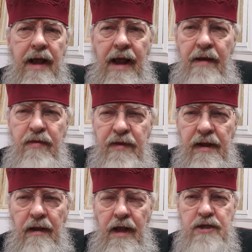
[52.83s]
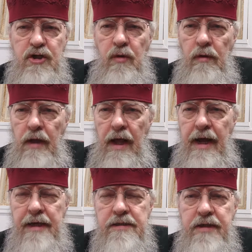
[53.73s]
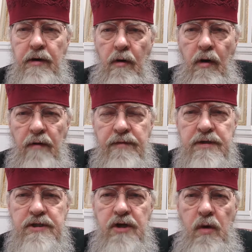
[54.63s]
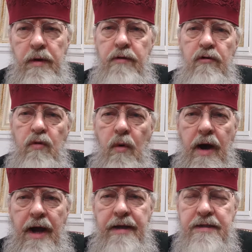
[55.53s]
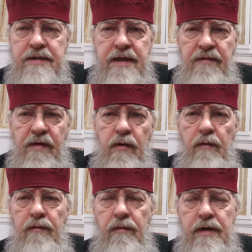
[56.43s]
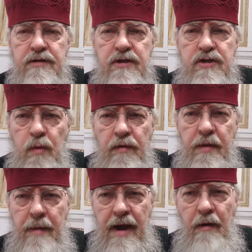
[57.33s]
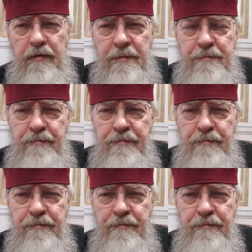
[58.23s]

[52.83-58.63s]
and theological lines that are often so intertwined it's difficult for us to sort them out.